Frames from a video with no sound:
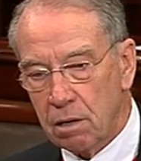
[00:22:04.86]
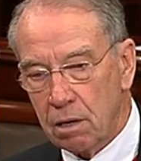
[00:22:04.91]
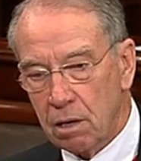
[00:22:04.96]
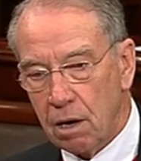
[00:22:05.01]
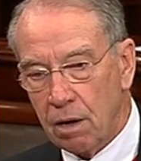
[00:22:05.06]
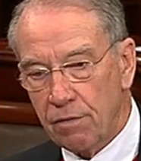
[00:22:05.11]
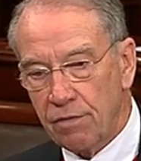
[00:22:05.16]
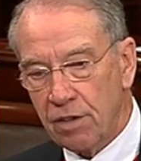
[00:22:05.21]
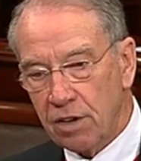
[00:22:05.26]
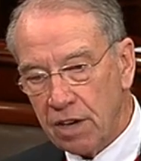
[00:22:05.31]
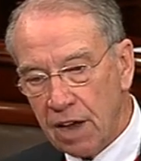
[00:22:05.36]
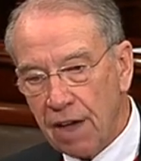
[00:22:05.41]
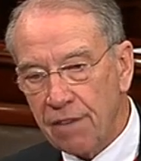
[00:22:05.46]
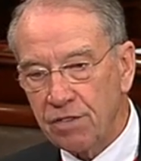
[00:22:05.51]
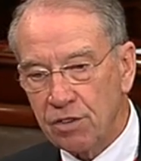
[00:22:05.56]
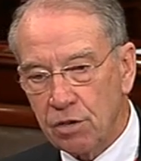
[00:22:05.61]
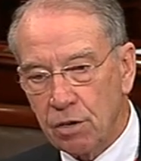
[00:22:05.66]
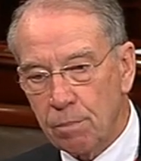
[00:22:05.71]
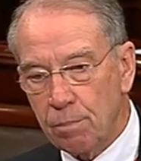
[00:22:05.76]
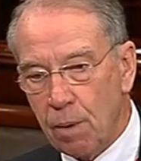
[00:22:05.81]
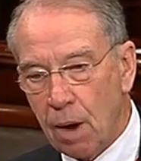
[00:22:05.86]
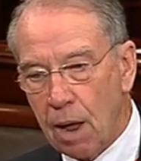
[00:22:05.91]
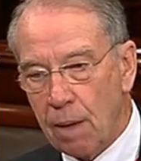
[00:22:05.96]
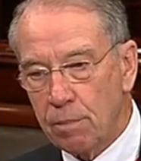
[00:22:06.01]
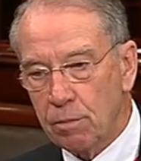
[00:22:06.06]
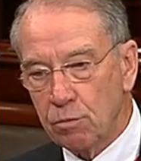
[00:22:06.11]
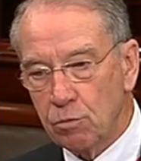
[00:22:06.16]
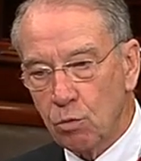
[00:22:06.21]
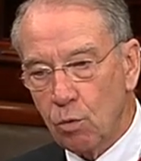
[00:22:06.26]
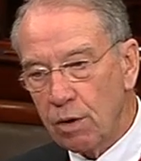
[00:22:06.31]
of the deficit
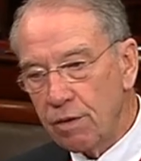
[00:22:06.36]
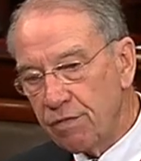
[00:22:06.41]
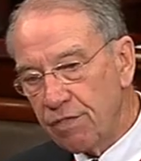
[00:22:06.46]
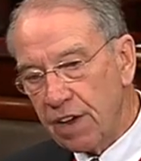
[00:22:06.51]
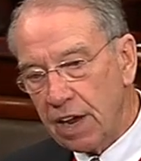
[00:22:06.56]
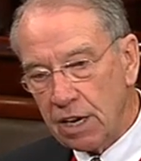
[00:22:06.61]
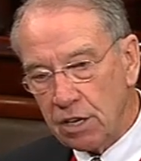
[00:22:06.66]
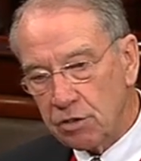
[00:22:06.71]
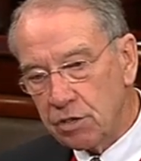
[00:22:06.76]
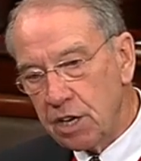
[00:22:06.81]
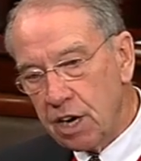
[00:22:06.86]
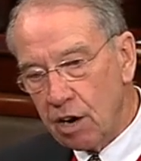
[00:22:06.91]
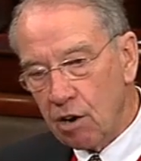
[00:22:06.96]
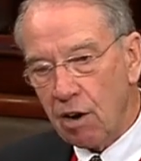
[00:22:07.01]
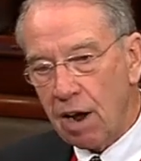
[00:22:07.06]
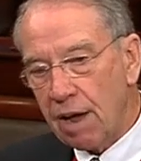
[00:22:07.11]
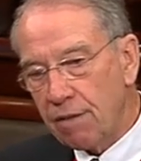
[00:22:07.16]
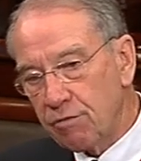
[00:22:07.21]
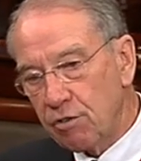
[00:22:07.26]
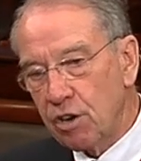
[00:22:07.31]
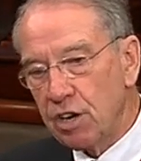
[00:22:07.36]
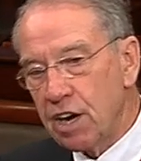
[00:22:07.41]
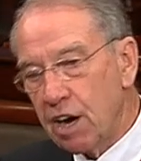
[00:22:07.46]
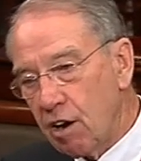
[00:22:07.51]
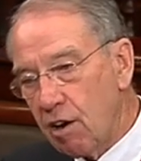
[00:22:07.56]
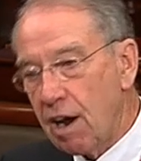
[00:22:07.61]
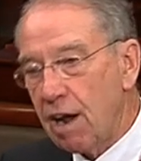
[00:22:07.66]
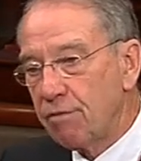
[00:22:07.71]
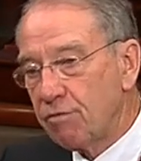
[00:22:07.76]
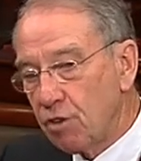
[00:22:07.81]
problems we face year after
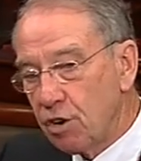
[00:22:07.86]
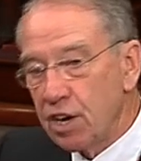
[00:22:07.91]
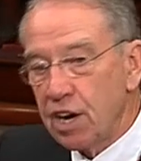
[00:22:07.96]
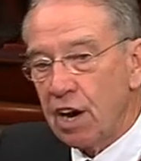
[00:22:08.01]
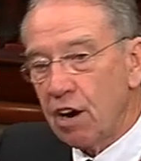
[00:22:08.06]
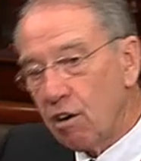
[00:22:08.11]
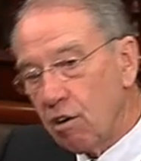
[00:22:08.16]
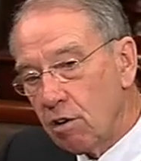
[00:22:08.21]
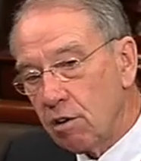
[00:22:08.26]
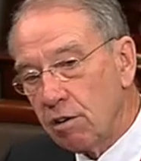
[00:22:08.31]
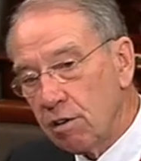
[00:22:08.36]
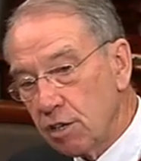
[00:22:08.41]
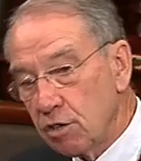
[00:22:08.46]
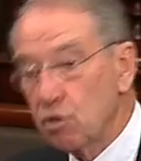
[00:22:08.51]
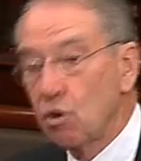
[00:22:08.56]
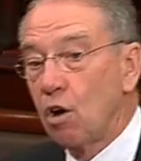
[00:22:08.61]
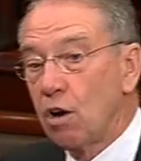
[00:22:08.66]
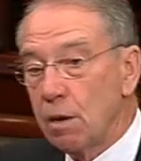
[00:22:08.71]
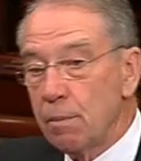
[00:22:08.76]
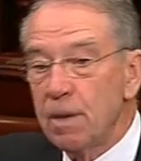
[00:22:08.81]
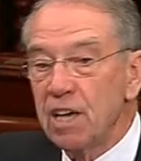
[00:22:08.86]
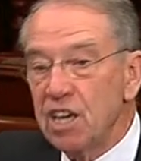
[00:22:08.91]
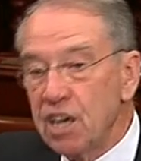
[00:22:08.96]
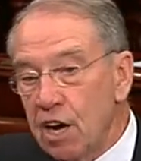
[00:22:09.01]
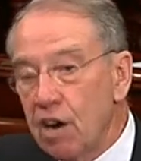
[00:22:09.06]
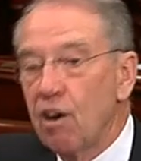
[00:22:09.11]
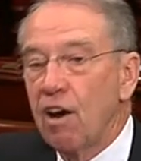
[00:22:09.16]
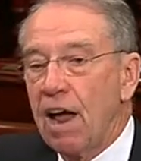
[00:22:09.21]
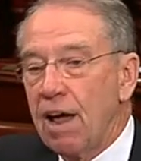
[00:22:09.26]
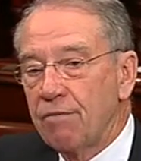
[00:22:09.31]
year after year, and it's going to be
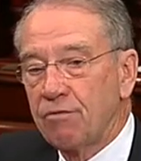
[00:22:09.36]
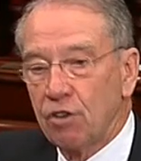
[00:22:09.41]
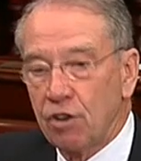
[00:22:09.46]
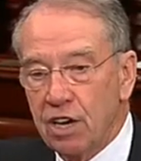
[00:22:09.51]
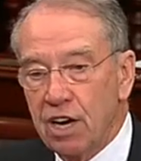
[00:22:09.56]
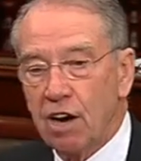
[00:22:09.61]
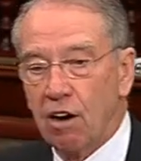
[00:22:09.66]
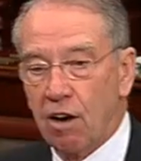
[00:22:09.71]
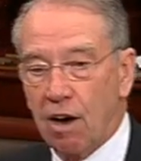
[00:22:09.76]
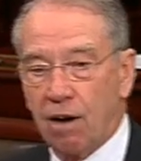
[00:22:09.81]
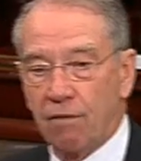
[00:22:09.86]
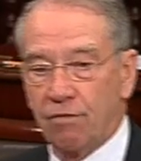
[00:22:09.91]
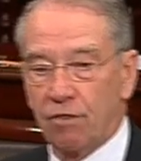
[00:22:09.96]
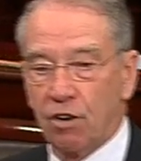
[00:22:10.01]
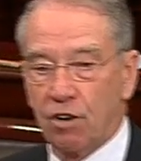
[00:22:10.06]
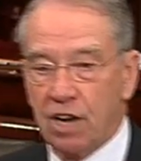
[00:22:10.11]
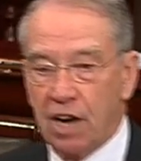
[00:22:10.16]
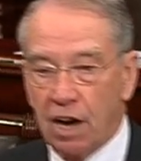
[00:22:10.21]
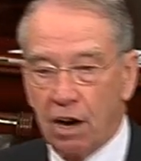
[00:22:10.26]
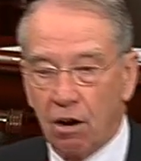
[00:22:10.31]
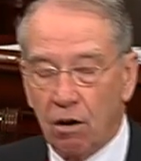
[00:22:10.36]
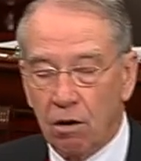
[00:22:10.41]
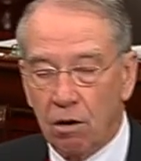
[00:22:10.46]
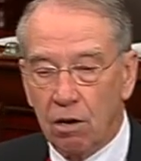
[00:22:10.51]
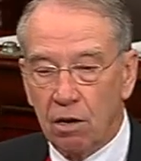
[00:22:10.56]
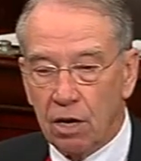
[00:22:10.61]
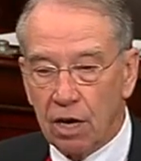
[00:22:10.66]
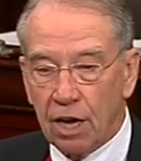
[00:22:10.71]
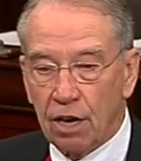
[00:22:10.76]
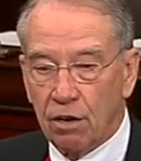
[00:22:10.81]
year after year after year
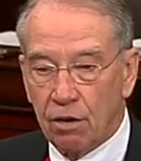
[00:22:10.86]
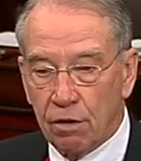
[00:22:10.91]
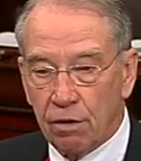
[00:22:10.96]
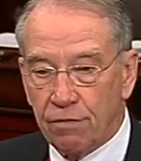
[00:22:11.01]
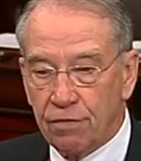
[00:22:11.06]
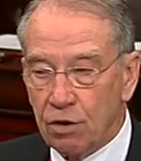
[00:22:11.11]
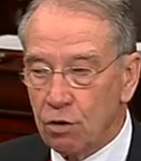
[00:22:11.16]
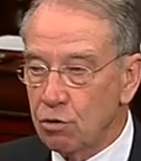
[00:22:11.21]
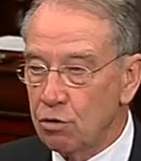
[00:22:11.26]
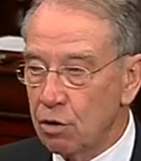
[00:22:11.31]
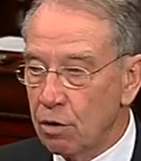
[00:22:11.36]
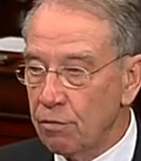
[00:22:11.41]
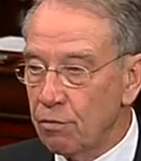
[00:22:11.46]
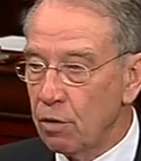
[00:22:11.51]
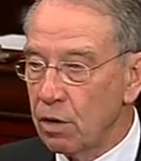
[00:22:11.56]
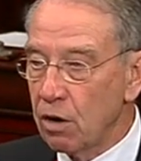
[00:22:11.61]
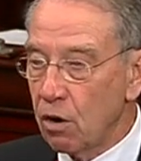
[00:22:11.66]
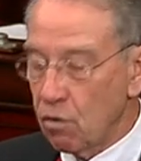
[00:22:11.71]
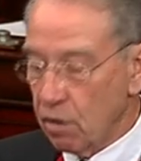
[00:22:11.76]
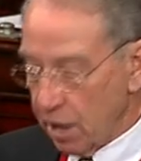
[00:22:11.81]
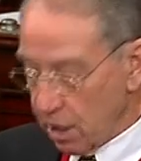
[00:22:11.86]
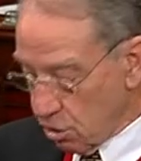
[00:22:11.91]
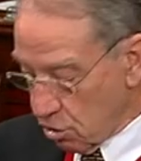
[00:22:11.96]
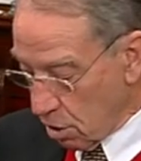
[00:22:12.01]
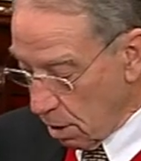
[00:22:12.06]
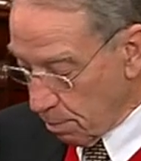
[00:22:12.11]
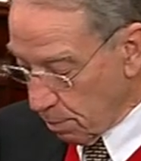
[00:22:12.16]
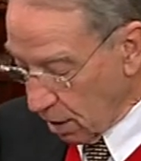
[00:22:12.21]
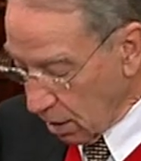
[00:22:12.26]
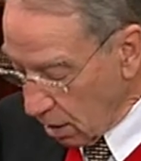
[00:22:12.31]
into the future if we don't get
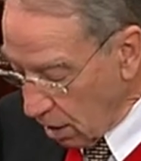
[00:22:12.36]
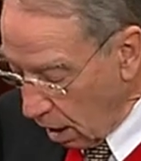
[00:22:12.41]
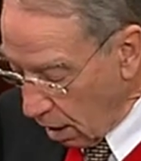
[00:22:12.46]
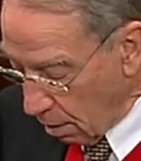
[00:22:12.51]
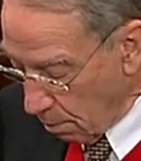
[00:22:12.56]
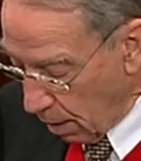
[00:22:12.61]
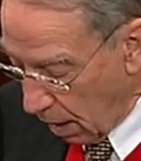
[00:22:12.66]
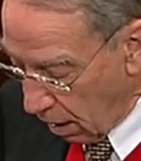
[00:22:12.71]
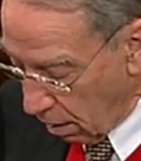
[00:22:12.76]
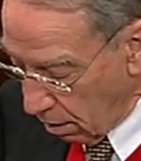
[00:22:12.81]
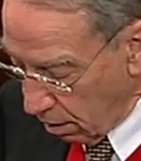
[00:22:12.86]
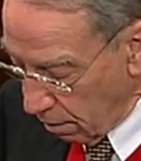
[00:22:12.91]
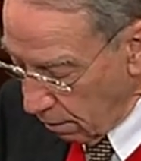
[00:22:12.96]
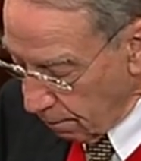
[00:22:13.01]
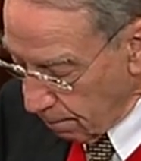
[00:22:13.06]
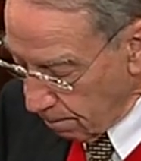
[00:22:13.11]
something done about it.